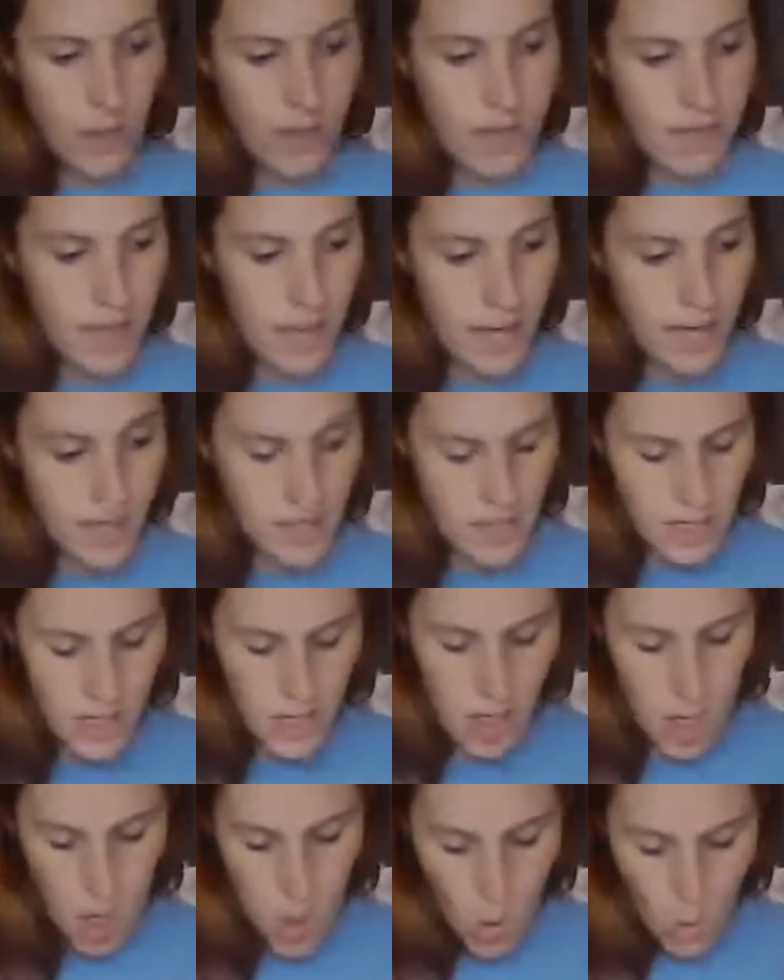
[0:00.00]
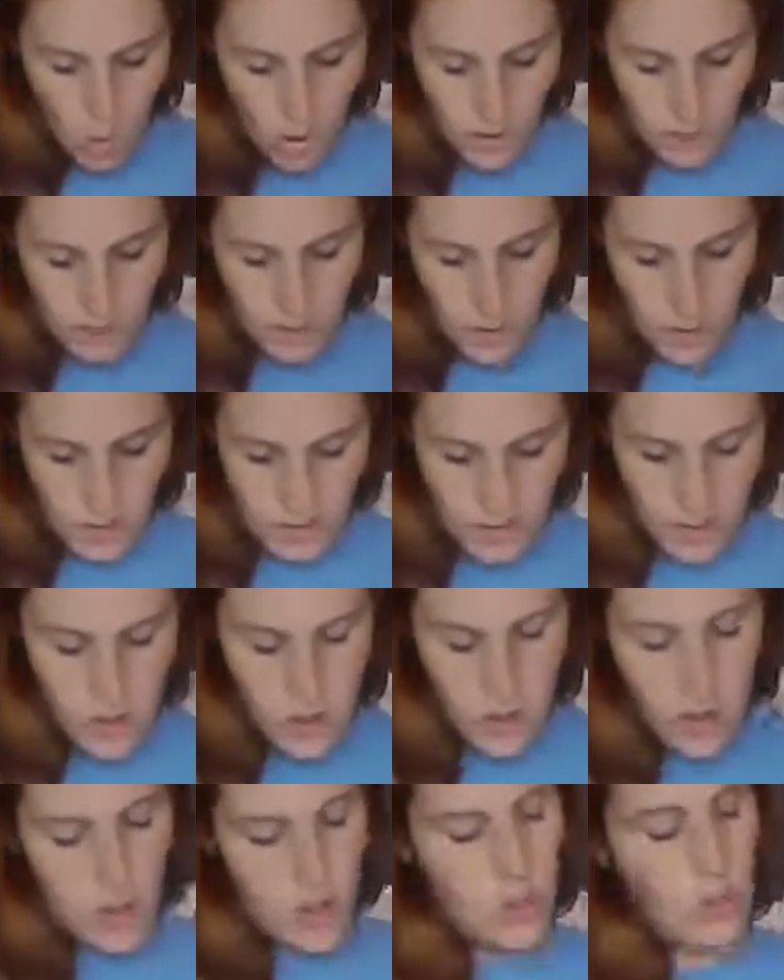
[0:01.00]
And then what I'm going
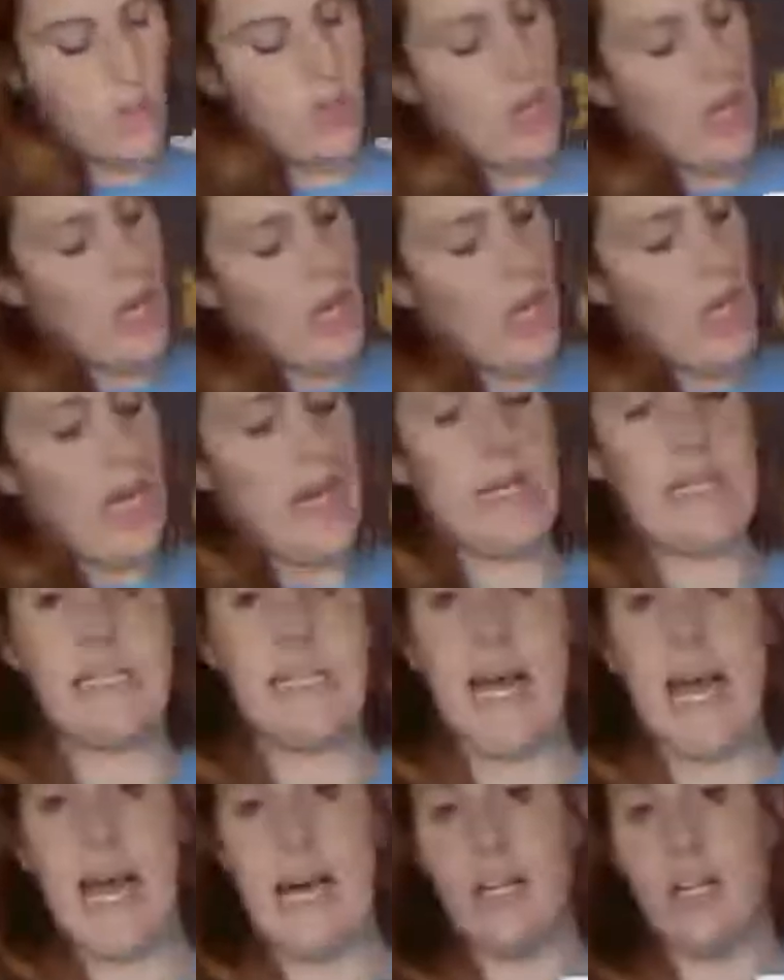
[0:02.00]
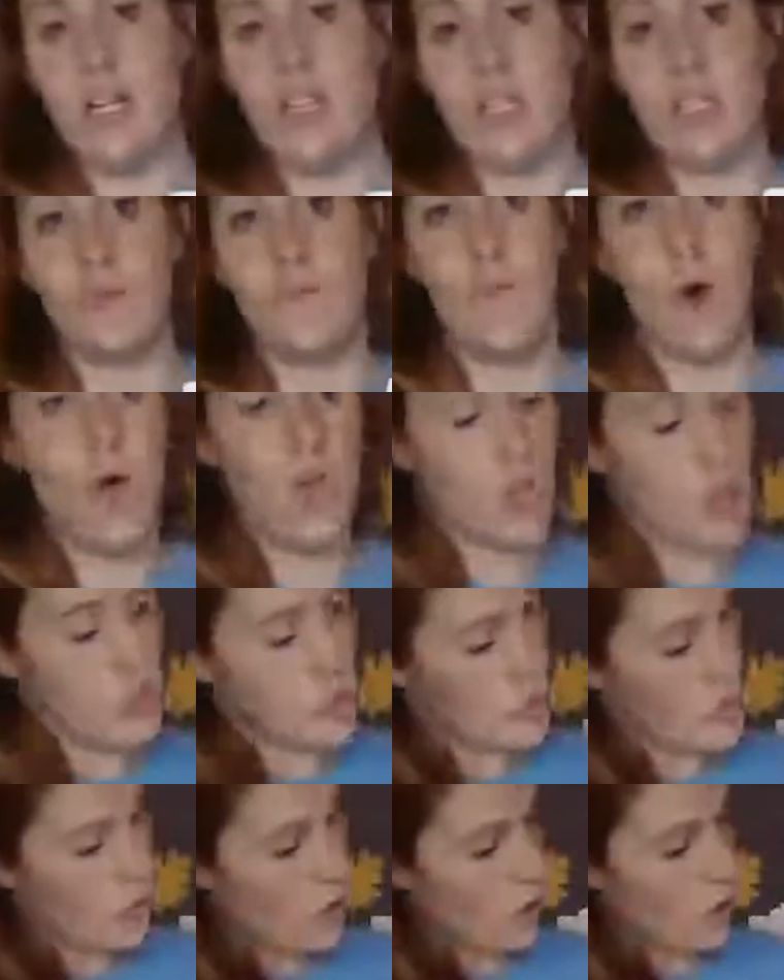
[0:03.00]
to do is add a smaller
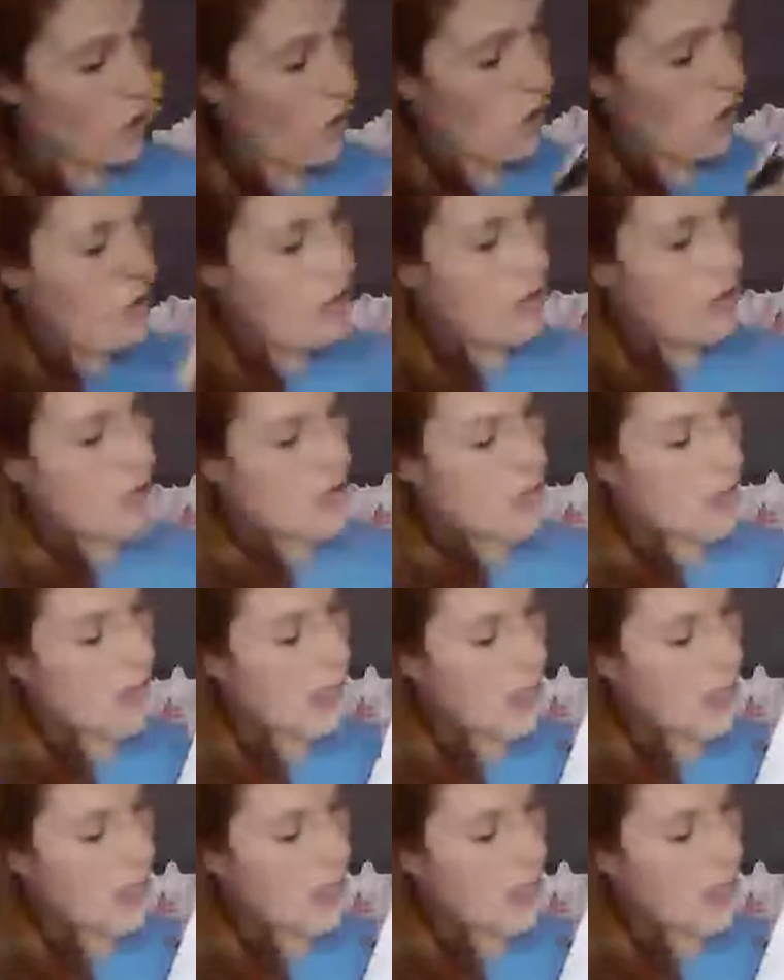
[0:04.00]
circle